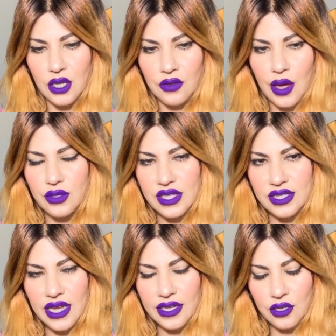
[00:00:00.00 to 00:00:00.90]
That was the
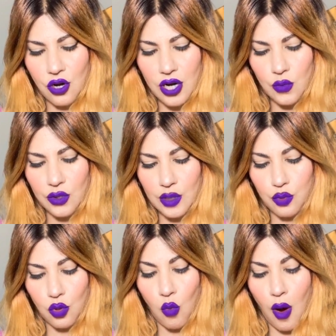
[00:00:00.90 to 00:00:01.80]
second card. We're going to
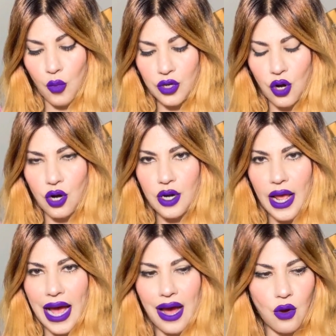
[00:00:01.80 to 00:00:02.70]
pull one more card
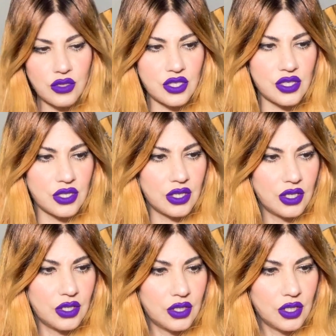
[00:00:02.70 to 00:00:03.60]
out.
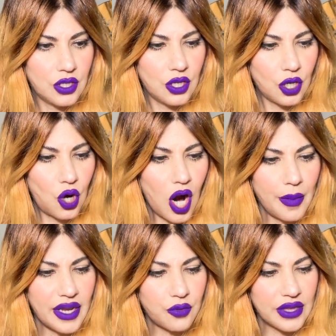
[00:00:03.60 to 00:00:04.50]

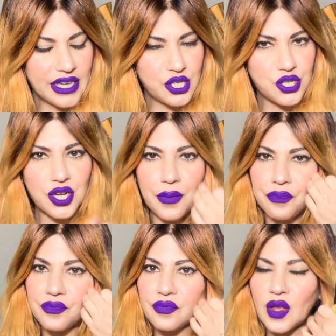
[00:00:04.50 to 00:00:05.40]
Karmic relationship.
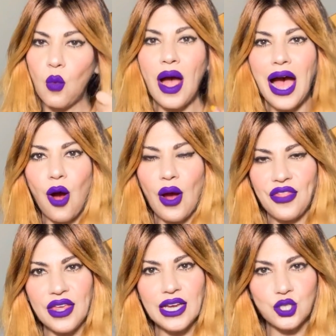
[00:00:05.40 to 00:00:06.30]
Wow, I
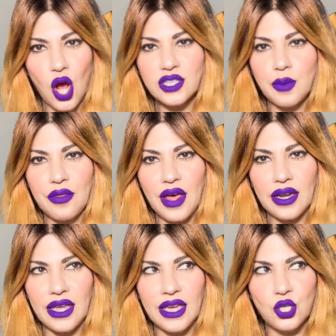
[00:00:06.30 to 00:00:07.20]
think I talked about that
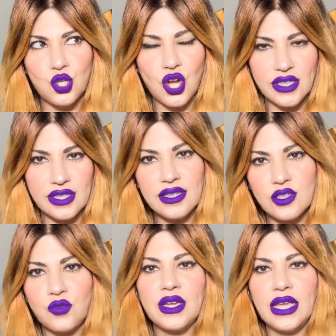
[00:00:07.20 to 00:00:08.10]
in Justin's
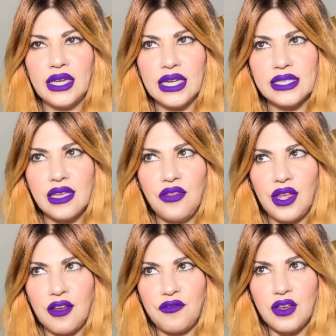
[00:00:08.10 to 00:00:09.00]
reading, and I said that
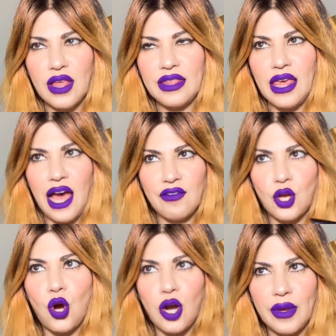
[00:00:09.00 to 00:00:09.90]
I feel like they have a
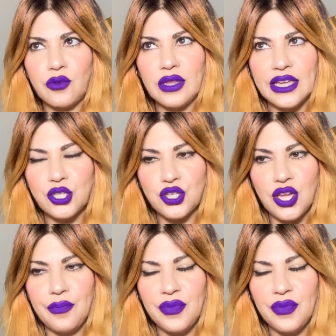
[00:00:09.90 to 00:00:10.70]
karmic relationship